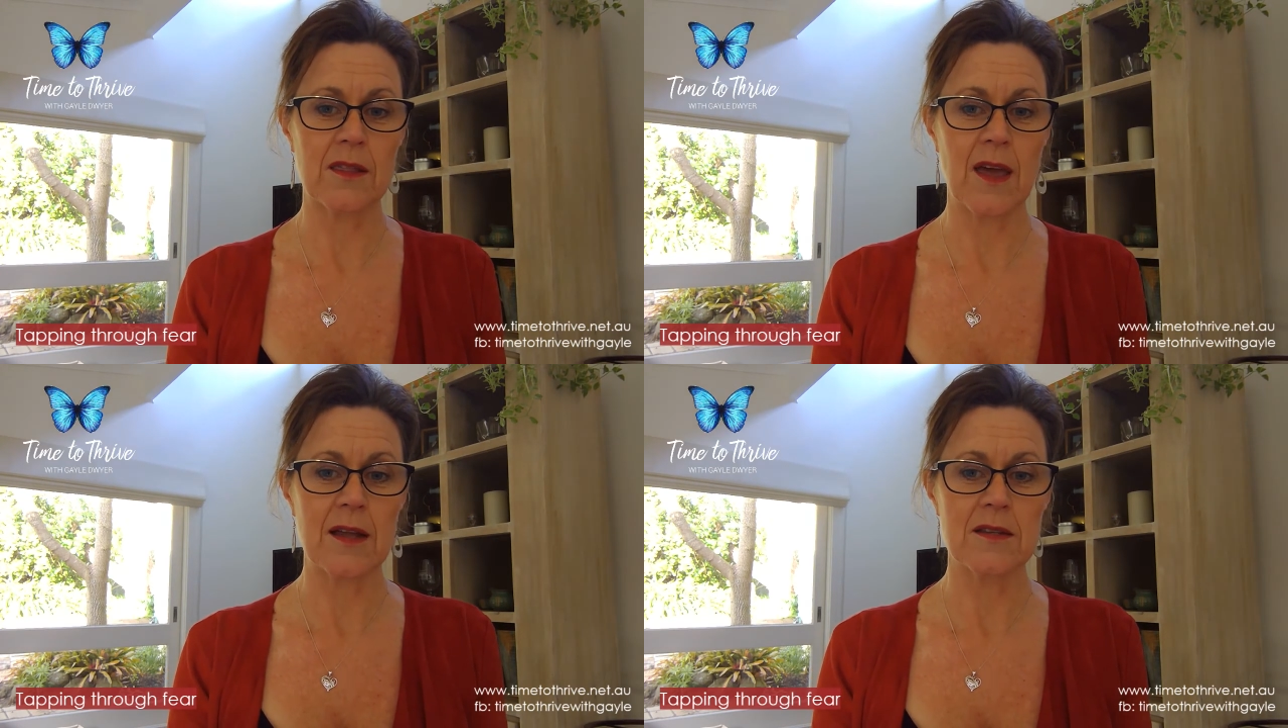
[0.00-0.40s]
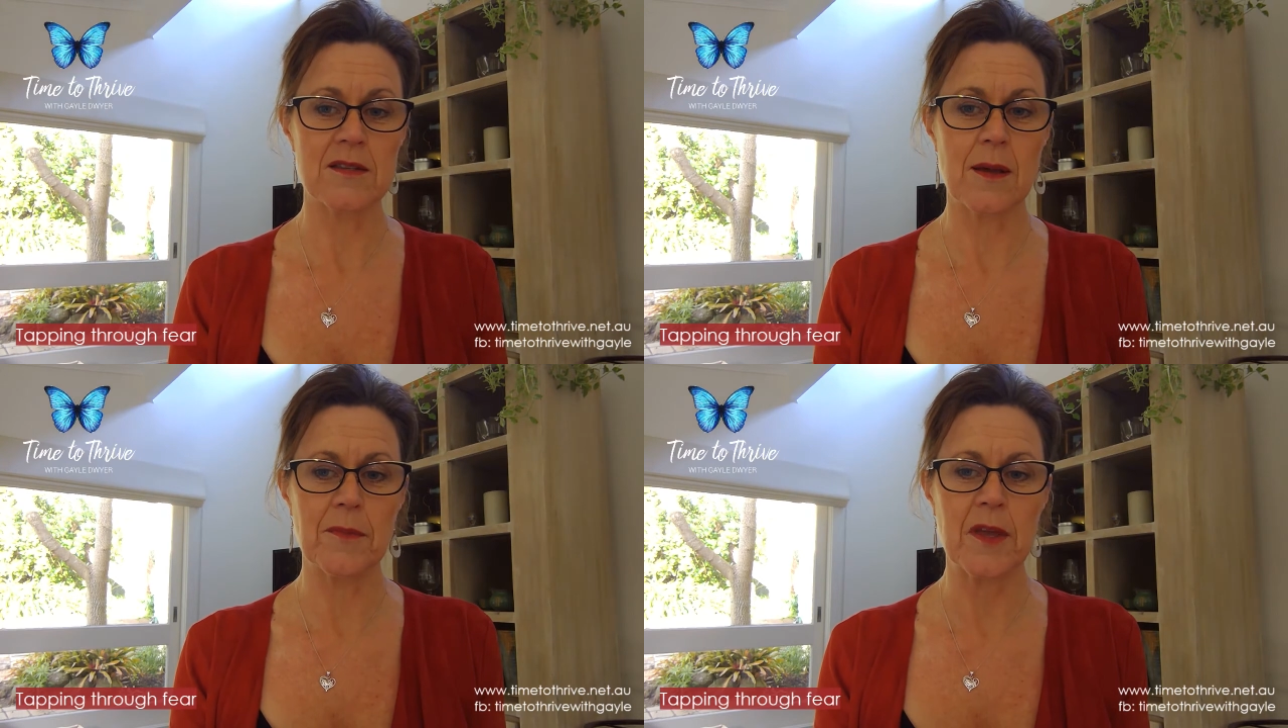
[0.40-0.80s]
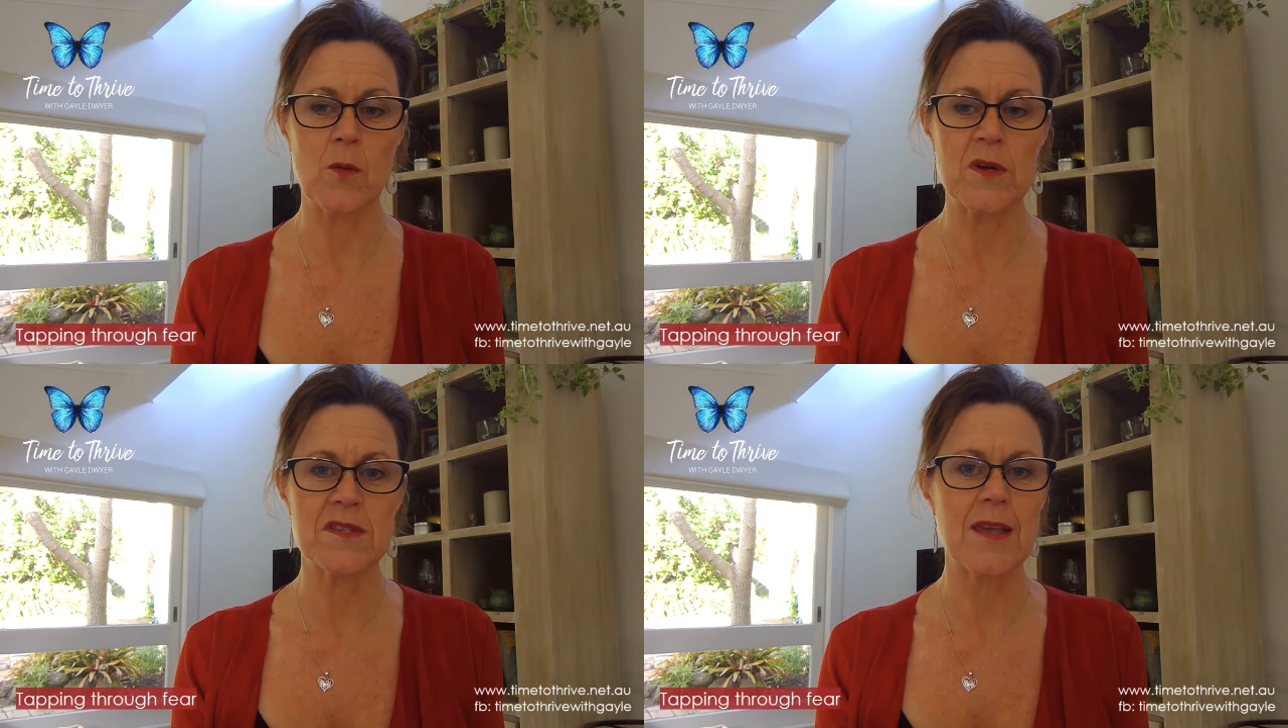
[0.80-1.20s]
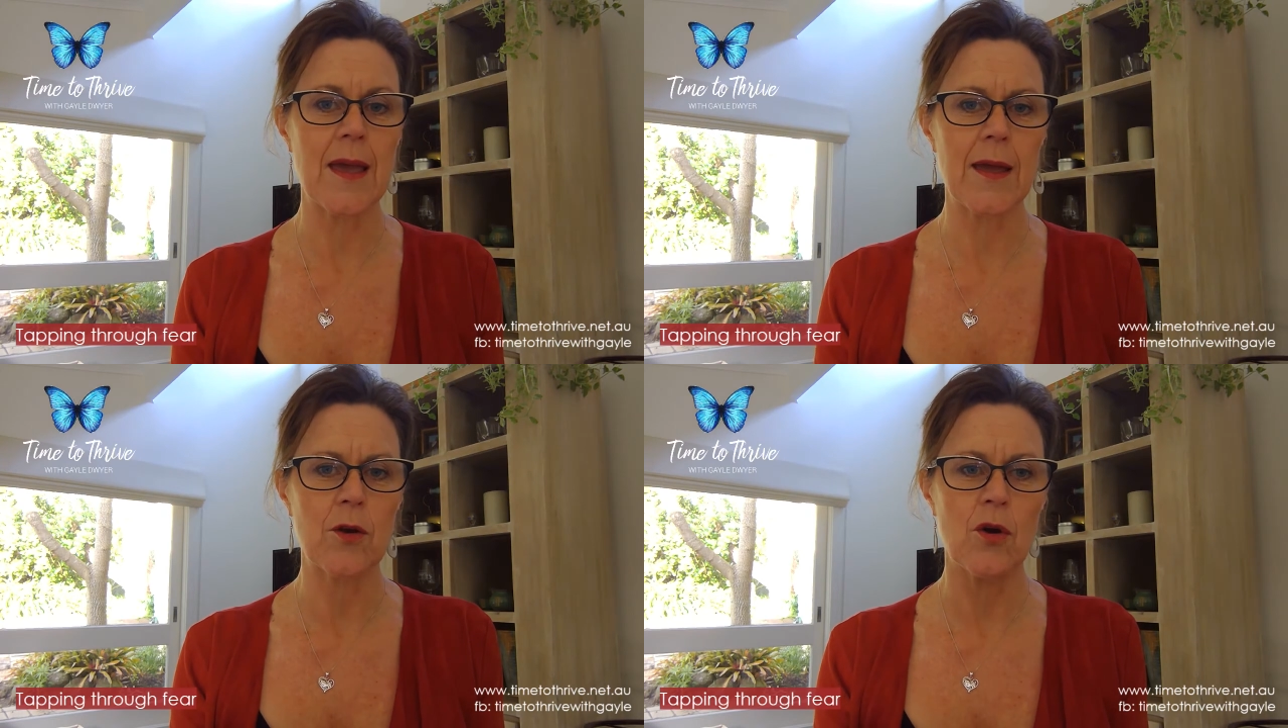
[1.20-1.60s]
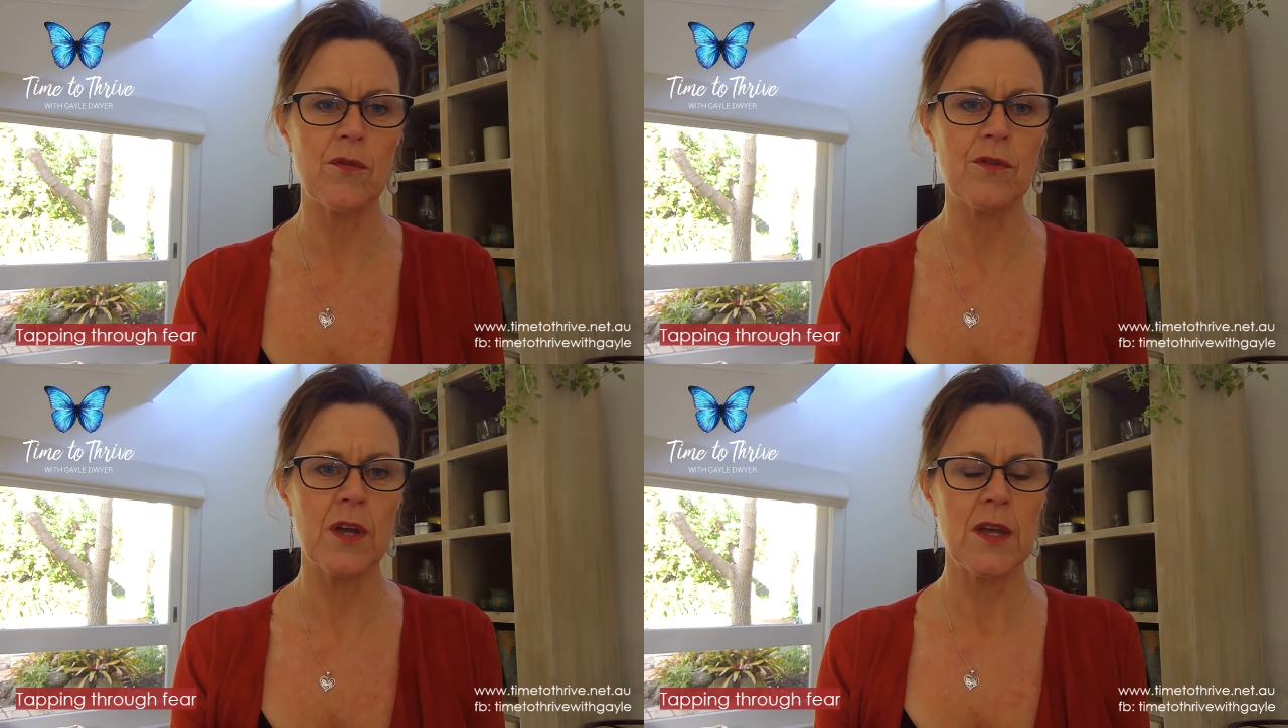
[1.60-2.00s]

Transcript: that, something we're scared of,